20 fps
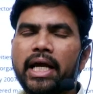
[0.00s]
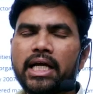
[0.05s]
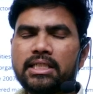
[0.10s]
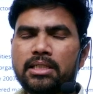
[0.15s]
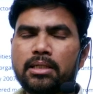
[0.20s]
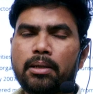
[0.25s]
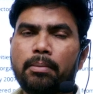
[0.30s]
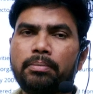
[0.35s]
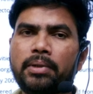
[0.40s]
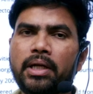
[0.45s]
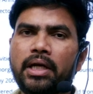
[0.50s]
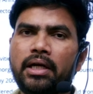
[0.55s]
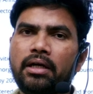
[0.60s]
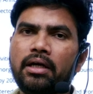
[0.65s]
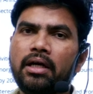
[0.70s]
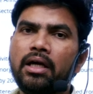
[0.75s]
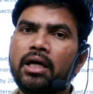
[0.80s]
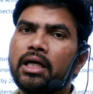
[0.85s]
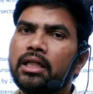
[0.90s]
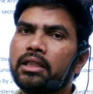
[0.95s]

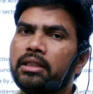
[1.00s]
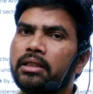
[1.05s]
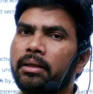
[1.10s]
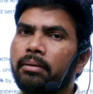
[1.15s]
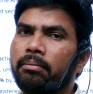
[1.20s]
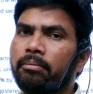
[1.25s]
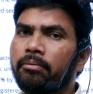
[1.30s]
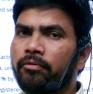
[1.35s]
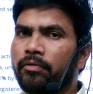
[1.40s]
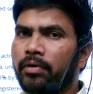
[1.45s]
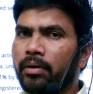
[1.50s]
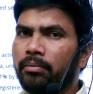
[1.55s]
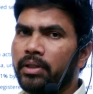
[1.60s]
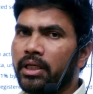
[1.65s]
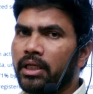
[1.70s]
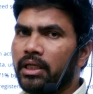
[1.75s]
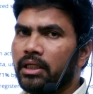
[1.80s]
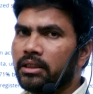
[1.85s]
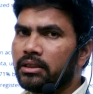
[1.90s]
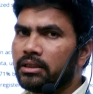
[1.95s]
exempted them from
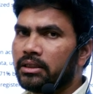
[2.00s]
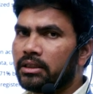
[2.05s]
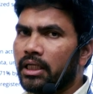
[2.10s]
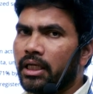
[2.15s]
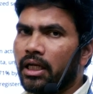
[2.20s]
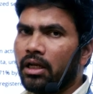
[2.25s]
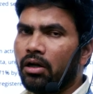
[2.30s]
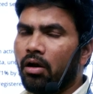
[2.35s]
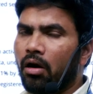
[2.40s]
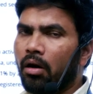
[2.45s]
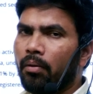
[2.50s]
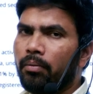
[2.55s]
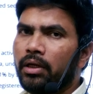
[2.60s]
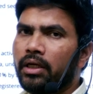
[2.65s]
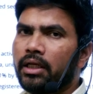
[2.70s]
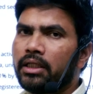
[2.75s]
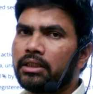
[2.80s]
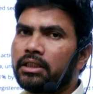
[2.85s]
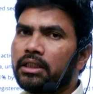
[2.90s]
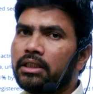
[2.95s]
the certain
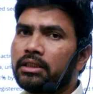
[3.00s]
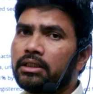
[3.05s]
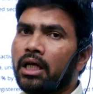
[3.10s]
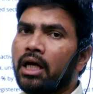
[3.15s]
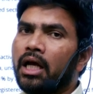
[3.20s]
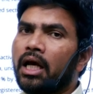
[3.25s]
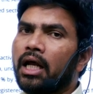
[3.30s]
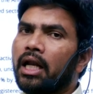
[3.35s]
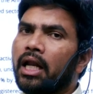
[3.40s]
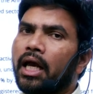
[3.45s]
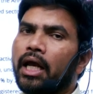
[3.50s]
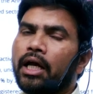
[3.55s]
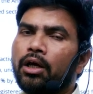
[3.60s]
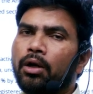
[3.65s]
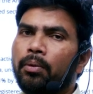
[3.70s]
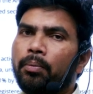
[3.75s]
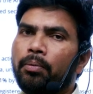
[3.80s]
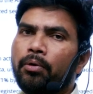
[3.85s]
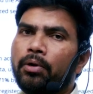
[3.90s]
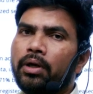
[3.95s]
obligations like
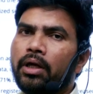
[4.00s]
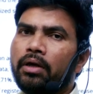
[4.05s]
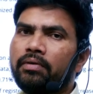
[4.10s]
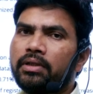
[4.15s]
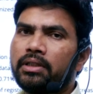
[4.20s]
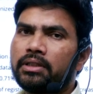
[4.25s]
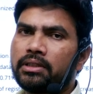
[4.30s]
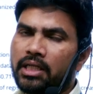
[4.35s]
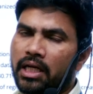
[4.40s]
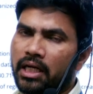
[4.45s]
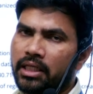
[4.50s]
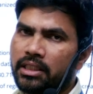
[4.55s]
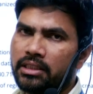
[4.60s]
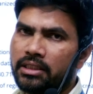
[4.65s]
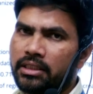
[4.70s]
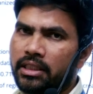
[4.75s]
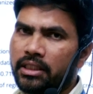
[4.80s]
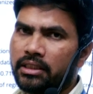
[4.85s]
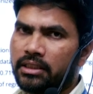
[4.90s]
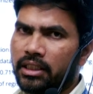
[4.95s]
reporting with
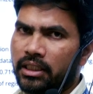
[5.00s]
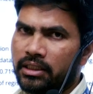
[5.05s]
statistics,